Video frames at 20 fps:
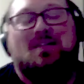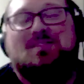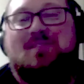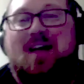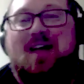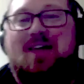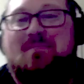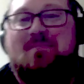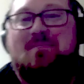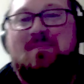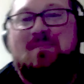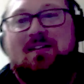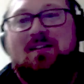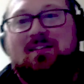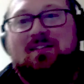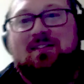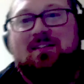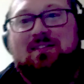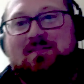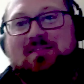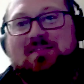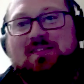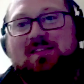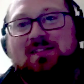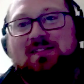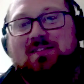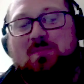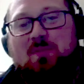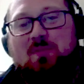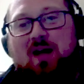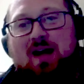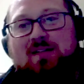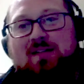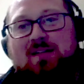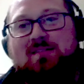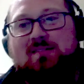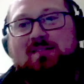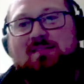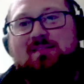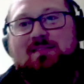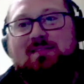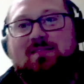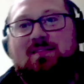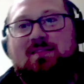Thanks for having me on. It was a blast.